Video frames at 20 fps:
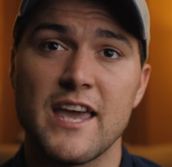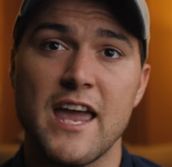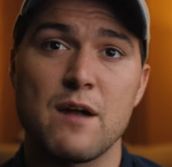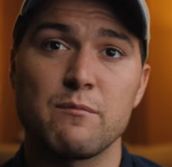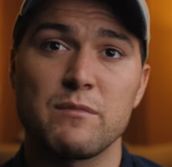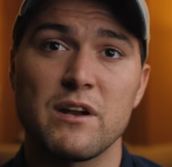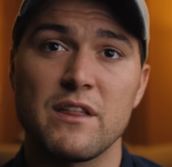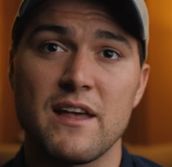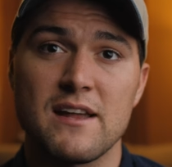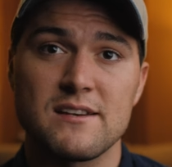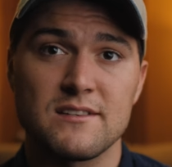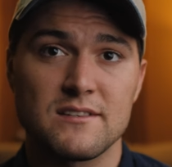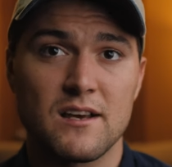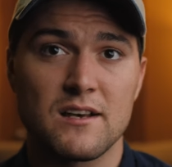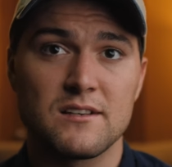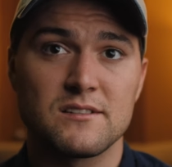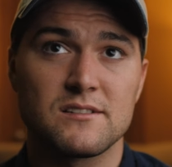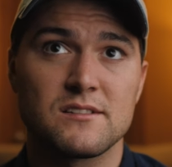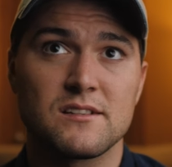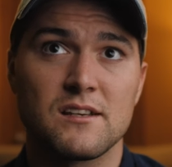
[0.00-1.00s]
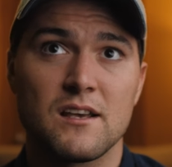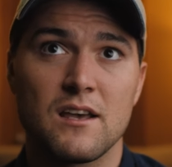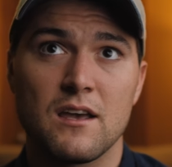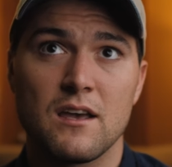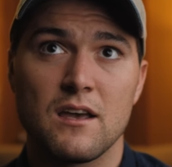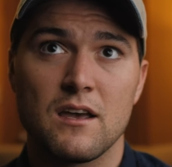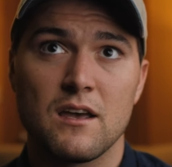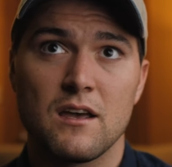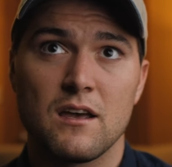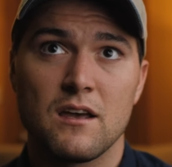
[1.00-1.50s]
camera that does
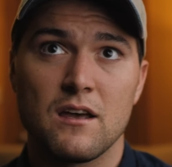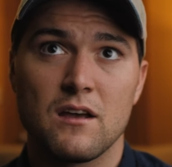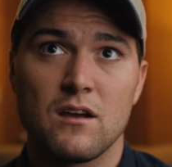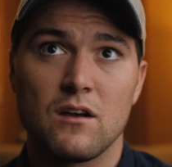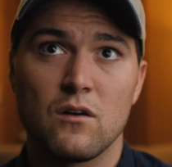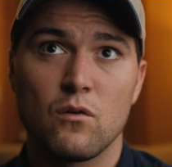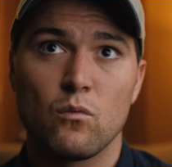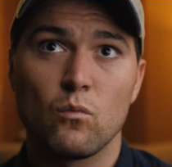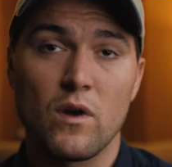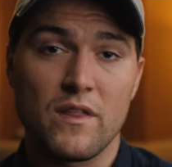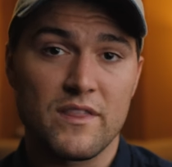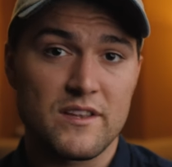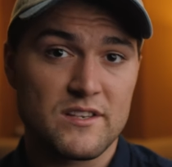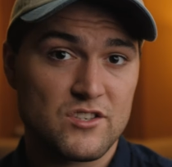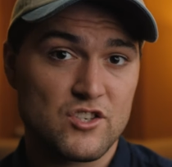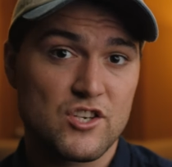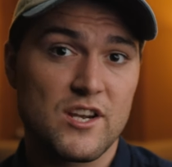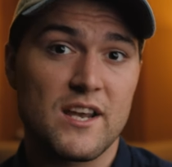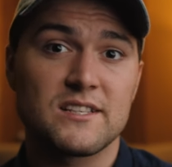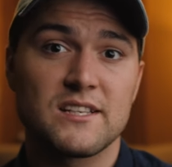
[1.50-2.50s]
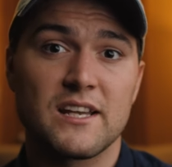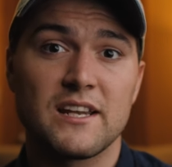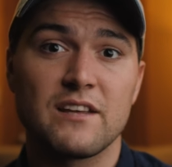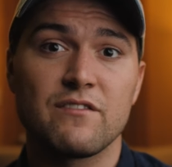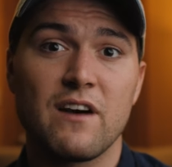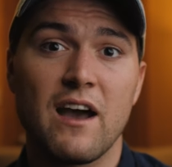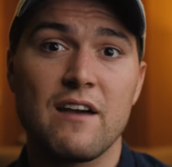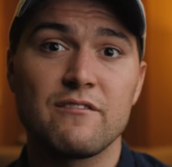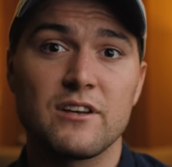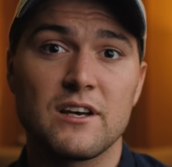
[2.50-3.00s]
what this
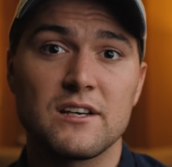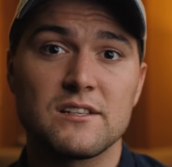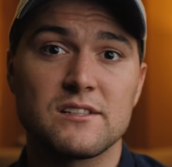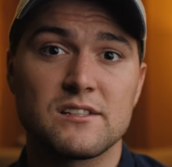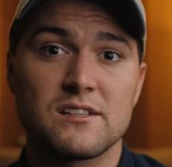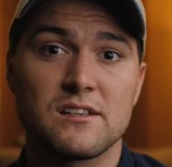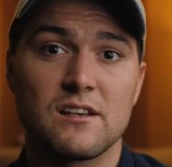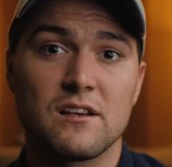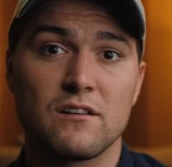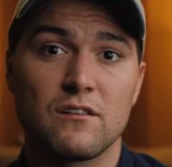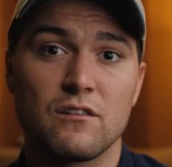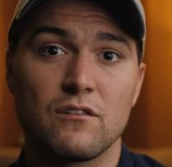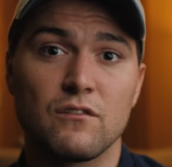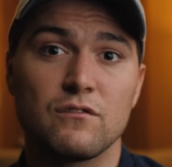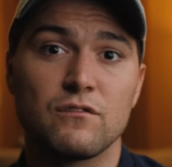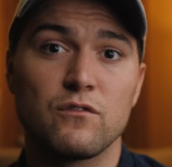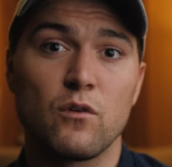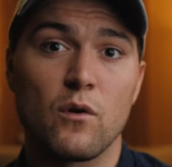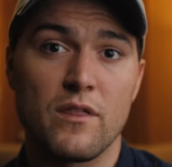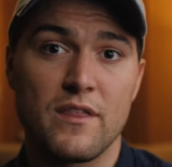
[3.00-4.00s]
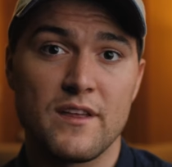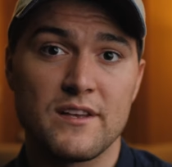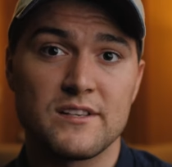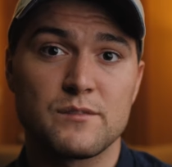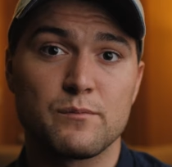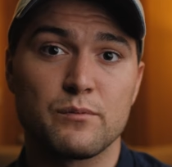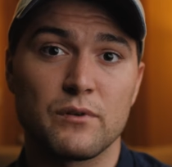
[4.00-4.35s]
GX85 does for this